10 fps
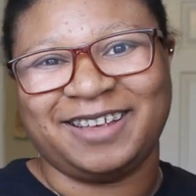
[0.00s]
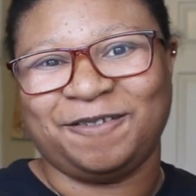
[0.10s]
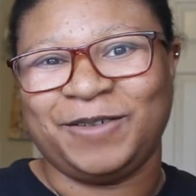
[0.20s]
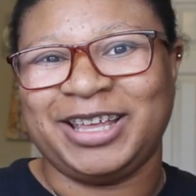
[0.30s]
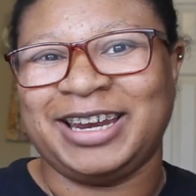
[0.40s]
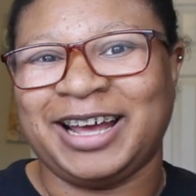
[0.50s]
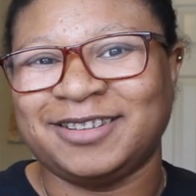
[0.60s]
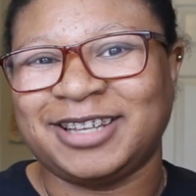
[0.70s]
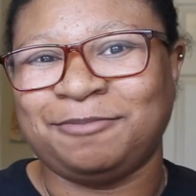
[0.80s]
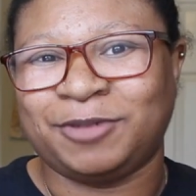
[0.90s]
we
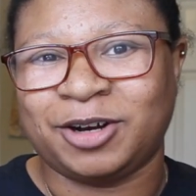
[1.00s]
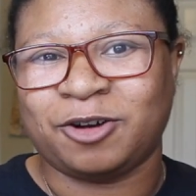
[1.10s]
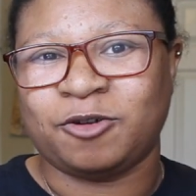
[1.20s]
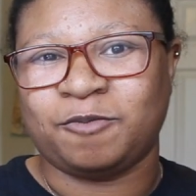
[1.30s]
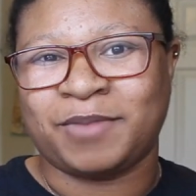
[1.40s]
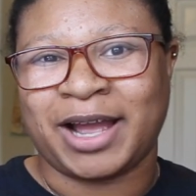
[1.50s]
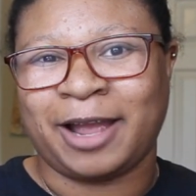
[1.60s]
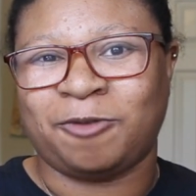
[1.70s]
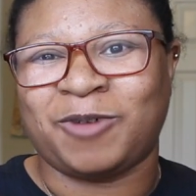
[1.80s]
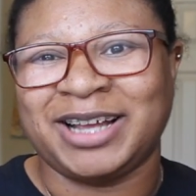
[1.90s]
announced a book by
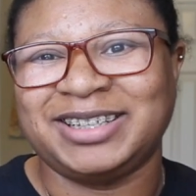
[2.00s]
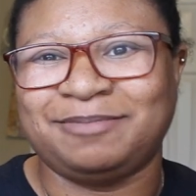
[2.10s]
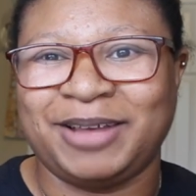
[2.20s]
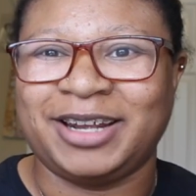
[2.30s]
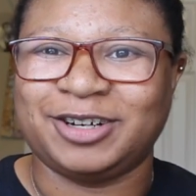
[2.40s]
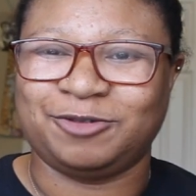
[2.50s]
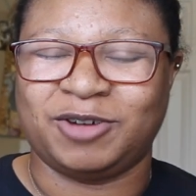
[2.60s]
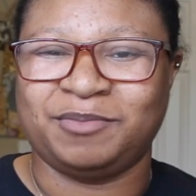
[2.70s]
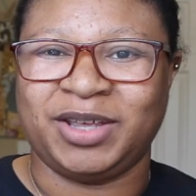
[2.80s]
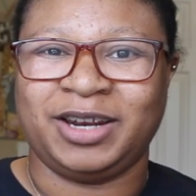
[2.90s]
a white Spanish
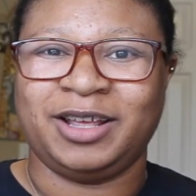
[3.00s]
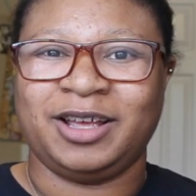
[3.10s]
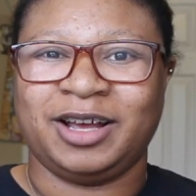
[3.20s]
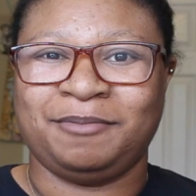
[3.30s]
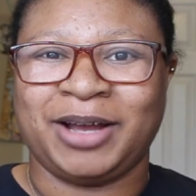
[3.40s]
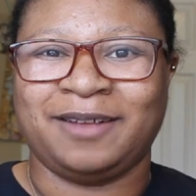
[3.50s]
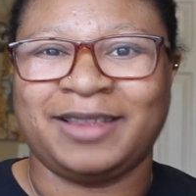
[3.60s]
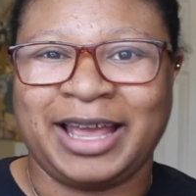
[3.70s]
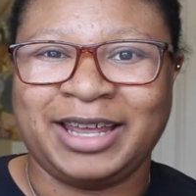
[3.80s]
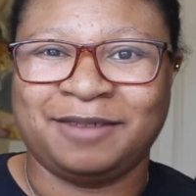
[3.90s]
woman about
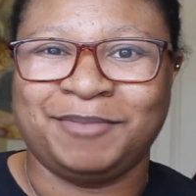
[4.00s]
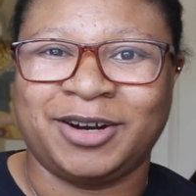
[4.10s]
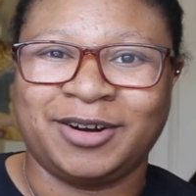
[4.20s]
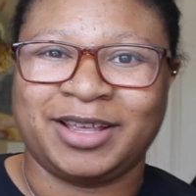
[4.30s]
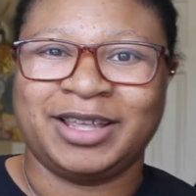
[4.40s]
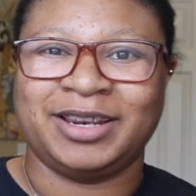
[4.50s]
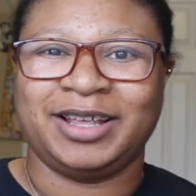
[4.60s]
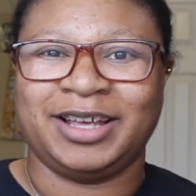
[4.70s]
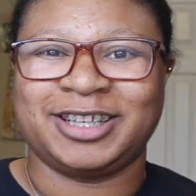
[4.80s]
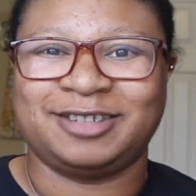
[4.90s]
Latin American
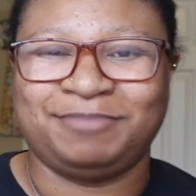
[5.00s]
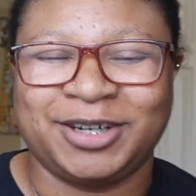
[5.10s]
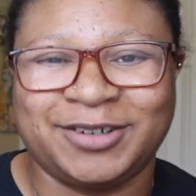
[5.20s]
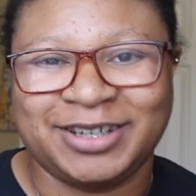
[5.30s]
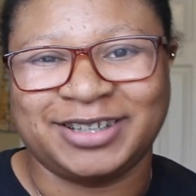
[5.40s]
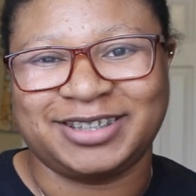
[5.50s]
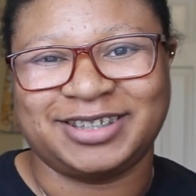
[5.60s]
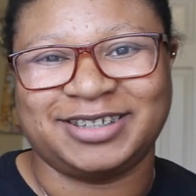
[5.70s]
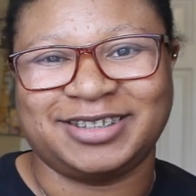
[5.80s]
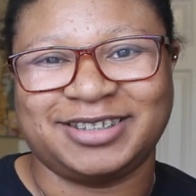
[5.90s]

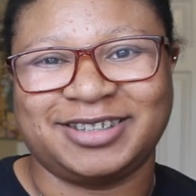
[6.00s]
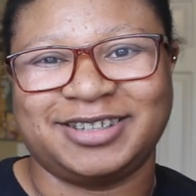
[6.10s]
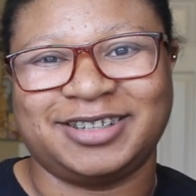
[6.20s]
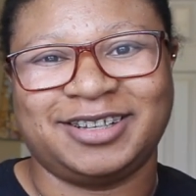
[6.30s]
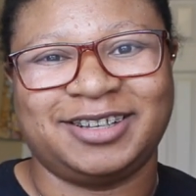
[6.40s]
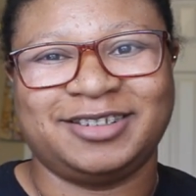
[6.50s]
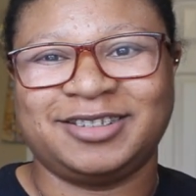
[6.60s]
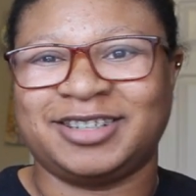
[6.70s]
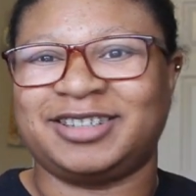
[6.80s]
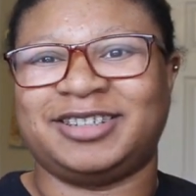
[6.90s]
experiences.
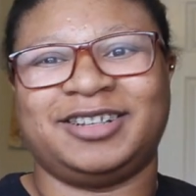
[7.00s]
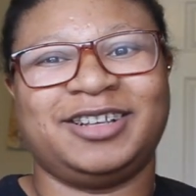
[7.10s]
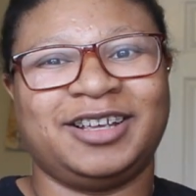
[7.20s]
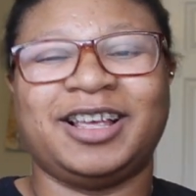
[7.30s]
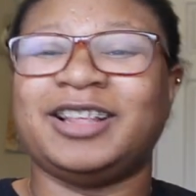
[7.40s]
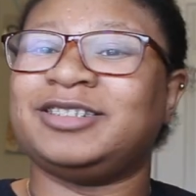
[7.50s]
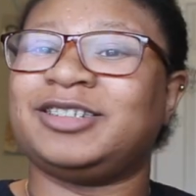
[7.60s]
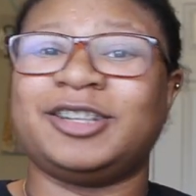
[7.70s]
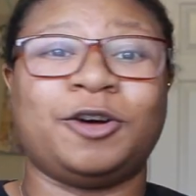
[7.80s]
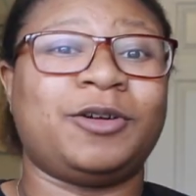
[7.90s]
Just
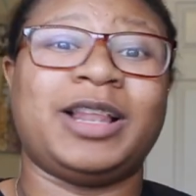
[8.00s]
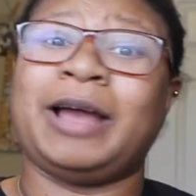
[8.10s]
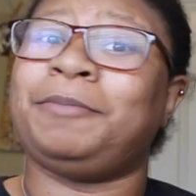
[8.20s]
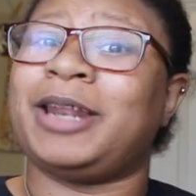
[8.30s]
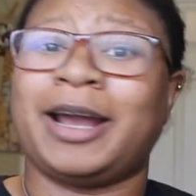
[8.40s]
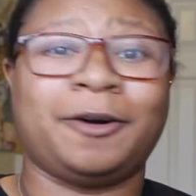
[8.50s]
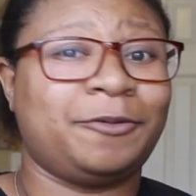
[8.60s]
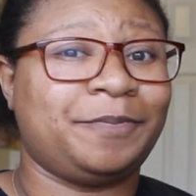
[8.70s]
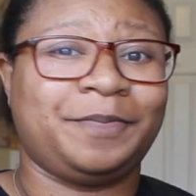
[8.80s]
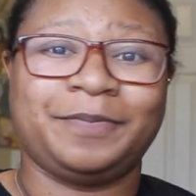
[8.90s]
slow clap it out.